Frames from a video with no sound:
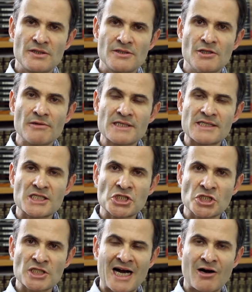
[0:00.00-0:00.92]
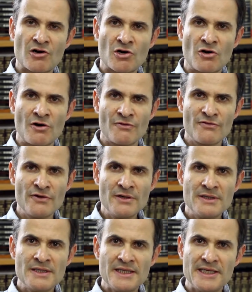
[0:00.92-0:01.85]
known as a shtar chov
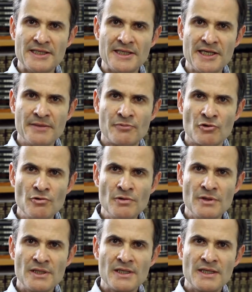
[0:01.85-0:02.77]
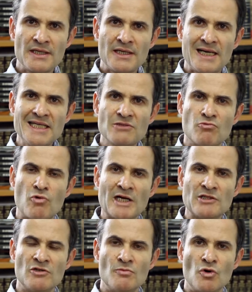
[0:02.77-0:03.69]
in Hebrew, and
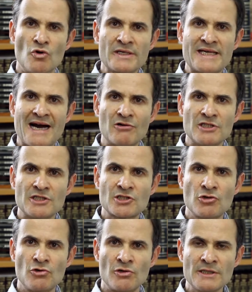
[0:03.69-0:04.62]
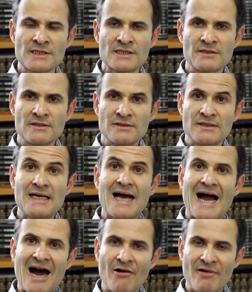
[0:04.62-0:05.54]
one or more guarantors,
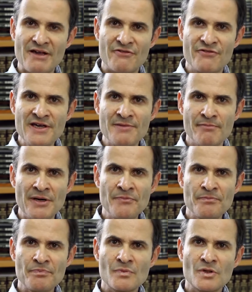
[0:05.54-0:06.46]
arevim,